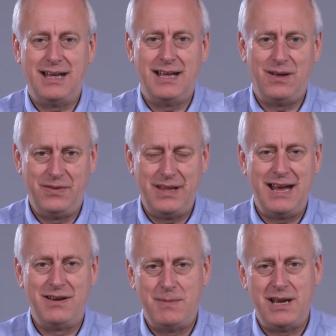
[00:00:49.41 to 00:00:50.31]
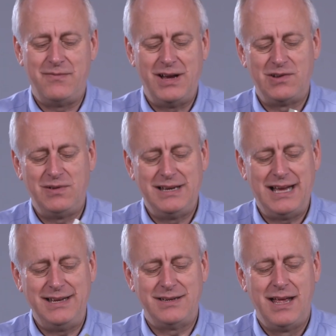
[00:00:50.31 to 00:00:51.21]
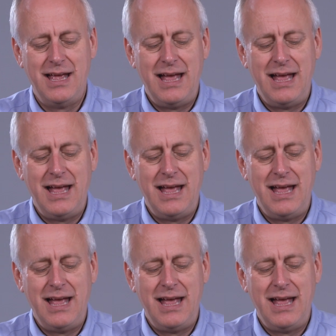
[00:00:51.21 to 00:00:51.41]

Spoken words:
on there and the manufacturing date.